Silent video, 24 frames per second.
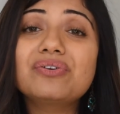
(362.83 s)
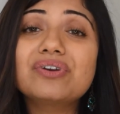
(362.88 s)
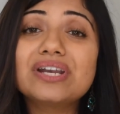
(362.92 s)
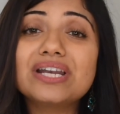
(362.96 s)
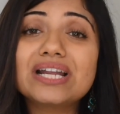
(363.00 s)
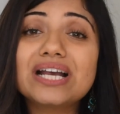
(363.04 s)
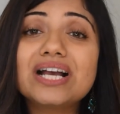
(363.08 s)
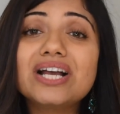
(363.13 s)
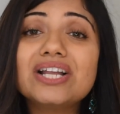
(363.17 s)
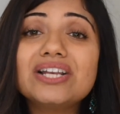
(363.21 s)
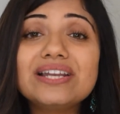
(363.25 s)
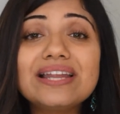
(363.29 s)
in
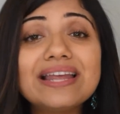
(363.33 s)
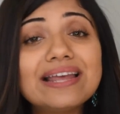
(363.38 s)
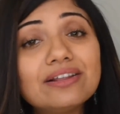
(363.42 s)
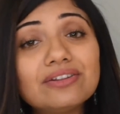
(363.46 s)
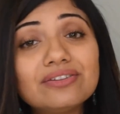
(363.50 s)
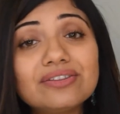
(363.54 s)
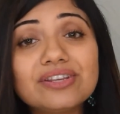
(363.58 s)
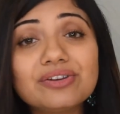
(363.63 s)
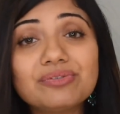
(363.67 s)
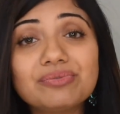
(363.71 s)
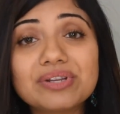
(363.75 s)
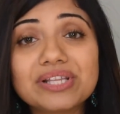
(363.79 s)
an
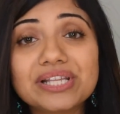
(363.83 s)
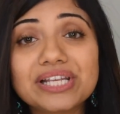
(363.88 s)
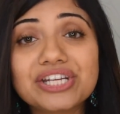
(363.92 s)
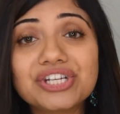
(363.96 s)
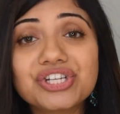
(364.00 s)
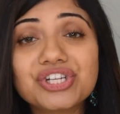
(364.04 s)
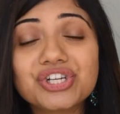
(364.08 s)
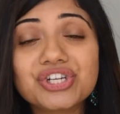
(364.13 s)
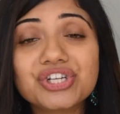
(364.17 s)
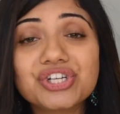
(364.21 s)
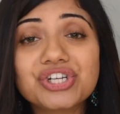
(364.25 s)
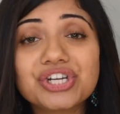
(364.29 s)
unhealthy
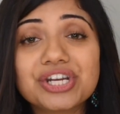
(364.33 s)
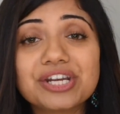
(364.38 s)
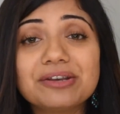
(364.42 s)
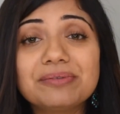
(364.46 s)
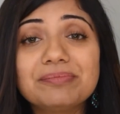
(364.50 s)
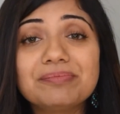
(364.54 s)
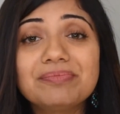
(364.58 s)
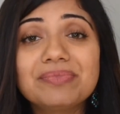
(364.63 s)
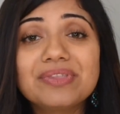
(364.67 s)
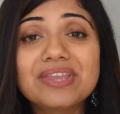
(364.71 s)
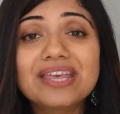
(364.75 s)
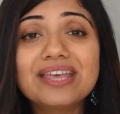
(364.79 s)
relationship,
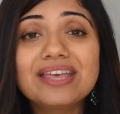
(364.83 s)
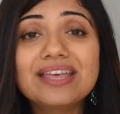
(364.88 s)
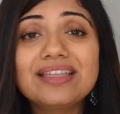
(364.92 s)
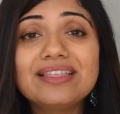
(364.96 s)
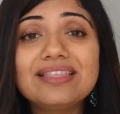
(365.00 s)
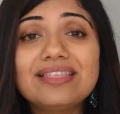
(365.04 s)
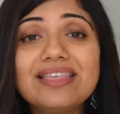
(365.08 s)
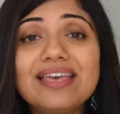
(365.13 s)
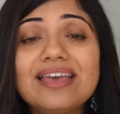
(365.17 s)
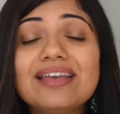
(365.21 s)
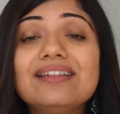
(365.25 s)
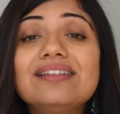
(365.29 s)

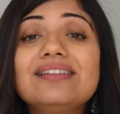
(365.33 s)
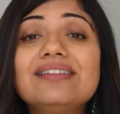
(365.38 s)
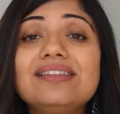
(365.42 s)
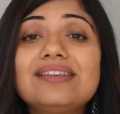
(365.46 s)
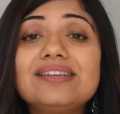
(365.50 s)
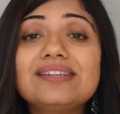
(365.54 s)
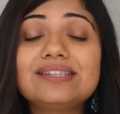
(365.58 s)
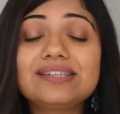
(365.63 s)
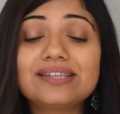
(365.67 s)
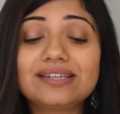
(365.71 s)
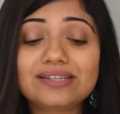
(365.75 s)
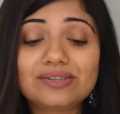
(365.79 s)
then
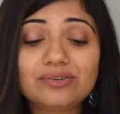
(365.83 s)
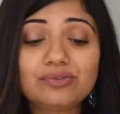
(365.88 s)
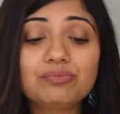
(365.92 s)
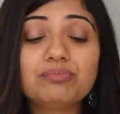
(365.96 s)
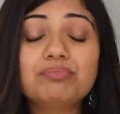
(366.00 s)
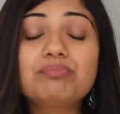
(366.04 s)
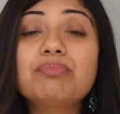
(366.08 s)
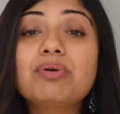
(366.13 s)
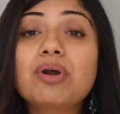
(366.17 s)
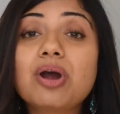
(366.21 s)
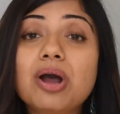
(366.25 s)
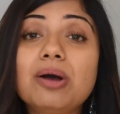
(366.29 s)
this is
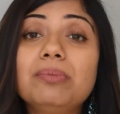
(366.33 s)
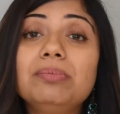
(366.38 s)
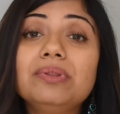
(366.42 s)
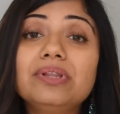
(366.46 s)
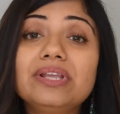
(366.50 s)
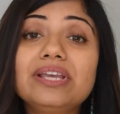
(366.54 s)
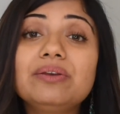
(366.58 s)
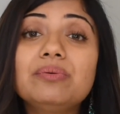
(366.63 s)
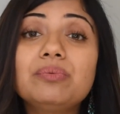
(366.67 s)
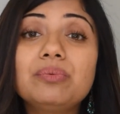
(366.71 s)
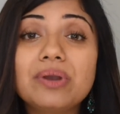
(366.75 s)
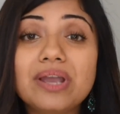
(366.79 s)

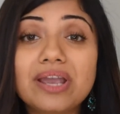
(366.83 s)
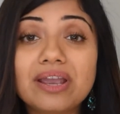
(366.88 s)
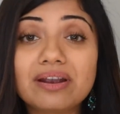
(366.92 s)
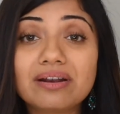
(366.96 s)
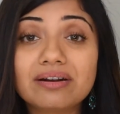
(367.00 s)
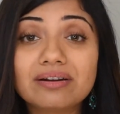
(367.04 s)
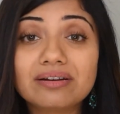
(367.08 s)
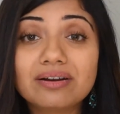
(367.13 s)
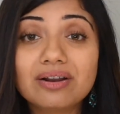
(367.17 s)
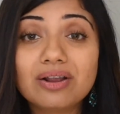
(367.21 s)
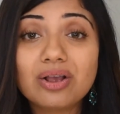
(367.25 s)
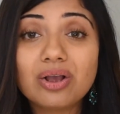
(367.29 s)
probably
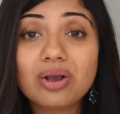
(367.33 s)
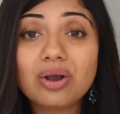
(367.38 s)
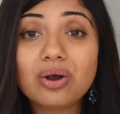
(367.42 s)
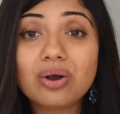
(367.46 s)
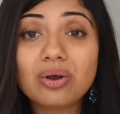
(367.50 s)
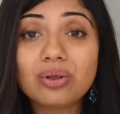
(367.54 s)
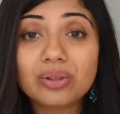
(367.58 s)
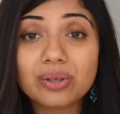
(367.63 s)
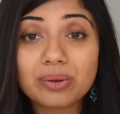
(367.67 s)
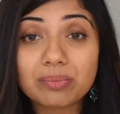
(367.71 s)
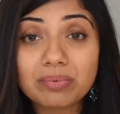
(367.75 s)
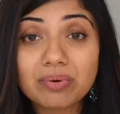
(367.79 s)
where
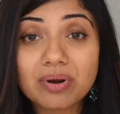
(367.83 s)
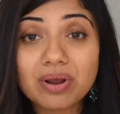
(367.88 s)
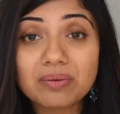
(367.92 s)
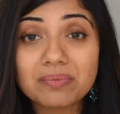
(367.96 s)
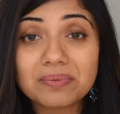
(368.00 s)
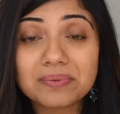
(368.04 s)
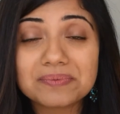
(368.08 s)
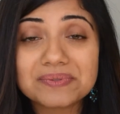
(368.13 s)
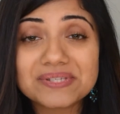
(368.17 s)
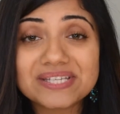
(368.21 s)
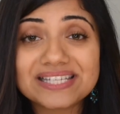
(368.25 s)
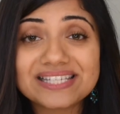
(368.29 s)
all your
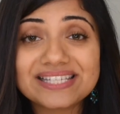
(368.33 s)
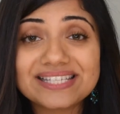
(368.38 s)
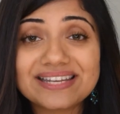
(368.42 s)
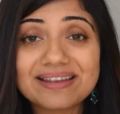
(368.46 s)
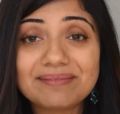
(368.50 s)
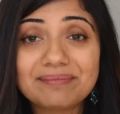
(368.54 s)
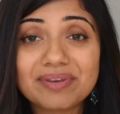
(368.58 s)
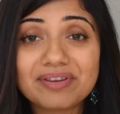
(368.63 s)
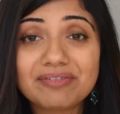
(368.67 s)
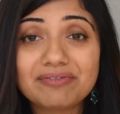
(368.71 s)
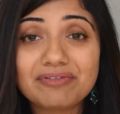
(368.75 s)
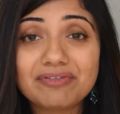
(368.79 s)
problems are
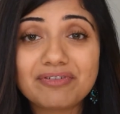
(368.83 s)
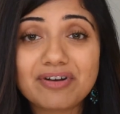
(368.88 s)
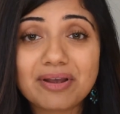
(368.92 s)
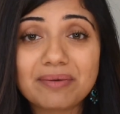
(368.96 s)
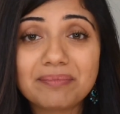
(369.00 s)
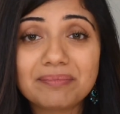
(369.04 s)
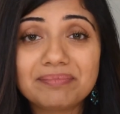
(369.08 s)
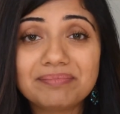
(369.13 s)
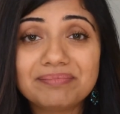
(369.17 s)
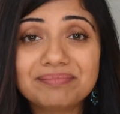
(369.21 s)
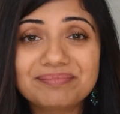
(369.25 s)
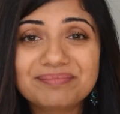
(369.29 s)
stemming
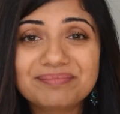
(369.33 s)
from.